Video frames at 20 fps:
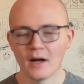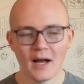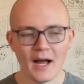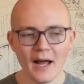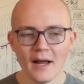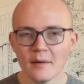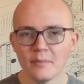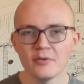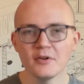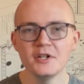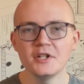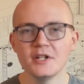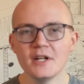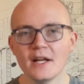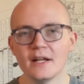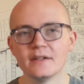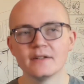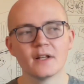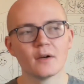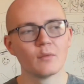I
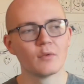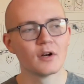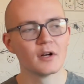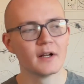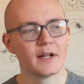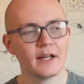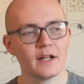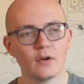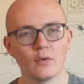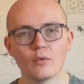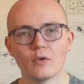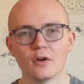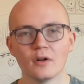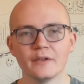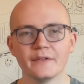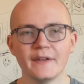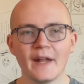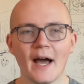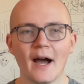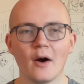appreciate that we're in a
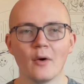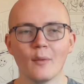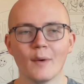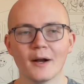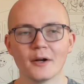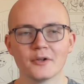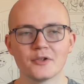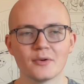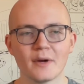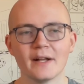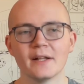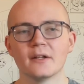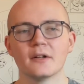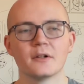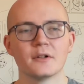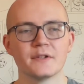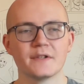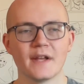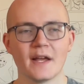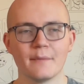world now where
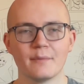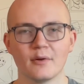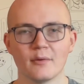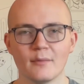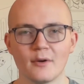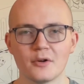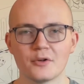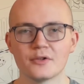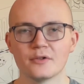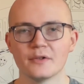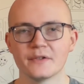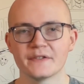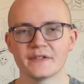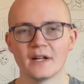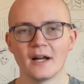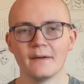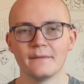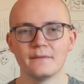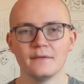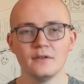trailers and promotional
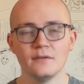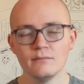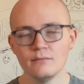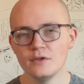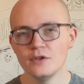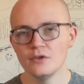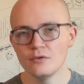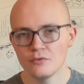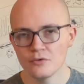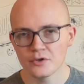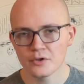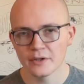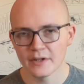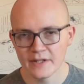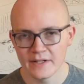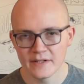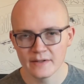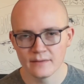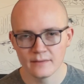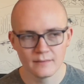stuff,
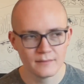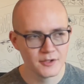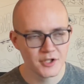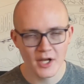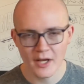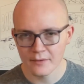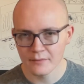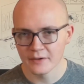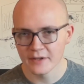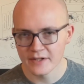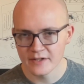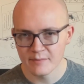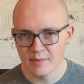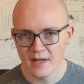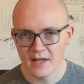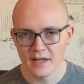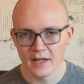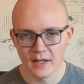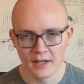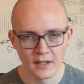usually, generally
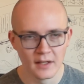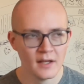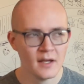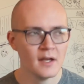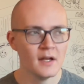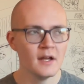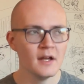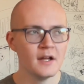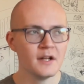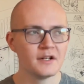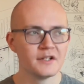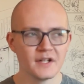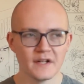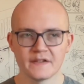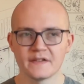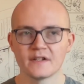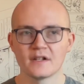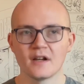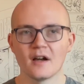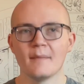speaking,
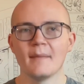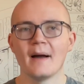doesn't come